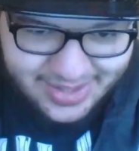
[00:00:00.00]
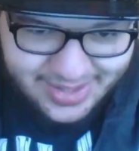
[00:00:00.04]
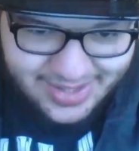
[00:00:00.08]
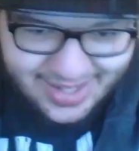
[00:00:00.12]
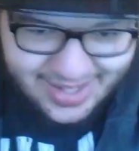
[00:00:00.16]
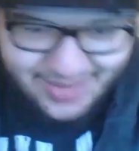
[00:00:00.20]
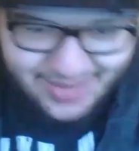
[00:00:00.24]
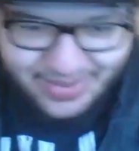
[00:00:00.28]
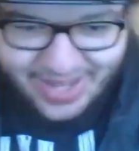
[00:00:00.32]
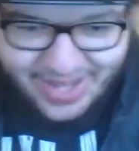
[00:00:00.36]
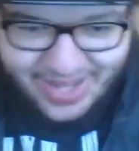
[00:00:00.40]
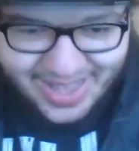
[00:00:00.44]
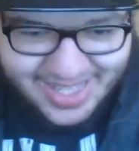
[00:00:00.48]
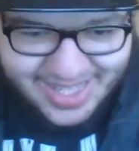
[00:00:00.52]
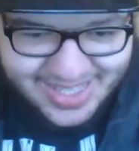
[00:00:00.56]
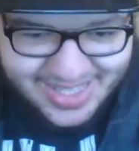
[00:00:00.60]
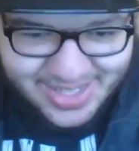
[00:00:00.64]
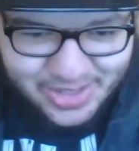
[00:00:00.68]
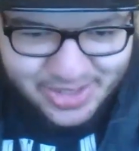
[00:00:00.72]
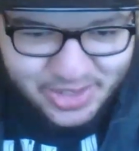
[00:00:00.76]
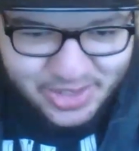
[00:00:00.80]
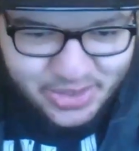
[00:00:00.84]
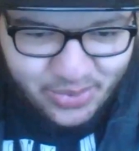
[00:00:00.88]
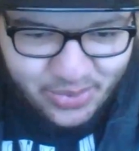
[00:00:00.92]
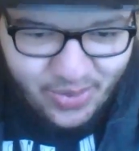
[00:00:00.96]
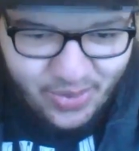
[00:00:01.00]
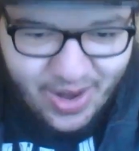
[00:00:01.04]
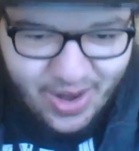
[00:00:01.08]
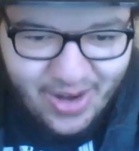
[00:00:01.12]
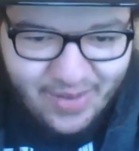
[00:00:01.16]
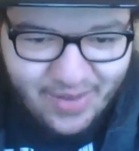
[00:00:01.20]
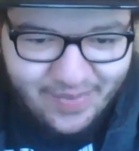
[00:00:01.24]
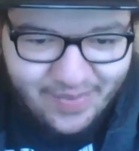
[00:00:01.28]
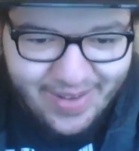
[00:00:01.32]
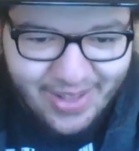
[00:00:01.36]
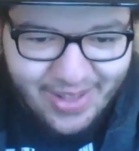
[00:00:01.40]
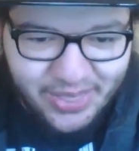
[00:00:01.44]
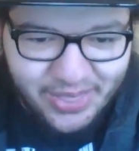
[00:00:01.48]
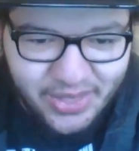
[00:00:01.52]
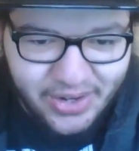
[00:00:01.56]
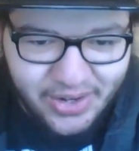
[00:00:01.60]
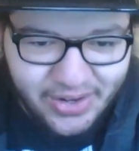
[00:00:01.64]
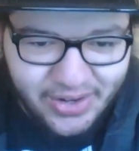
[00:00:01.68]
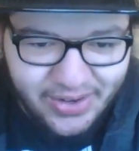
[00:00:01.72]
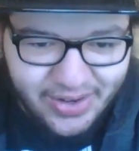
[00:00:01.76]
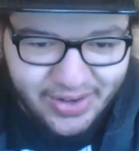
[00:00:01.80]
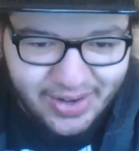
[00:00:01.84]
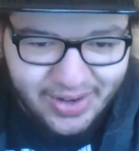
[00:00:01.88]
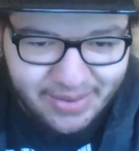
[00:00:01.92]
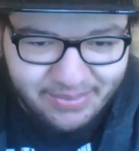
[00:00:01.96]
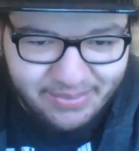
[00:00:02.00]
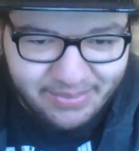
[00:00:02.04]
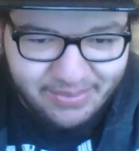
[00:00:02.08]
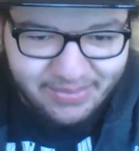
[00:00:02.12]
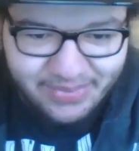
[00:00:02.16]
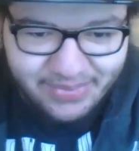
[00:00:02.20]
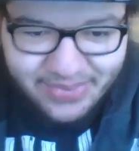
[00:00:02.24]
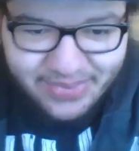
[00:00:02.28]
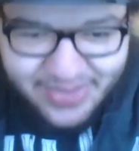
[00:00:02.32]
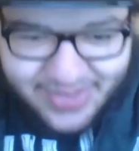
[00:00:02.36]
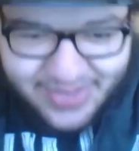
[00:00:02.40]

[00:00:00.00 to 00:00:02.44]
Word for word: Okay, we got this little square around their um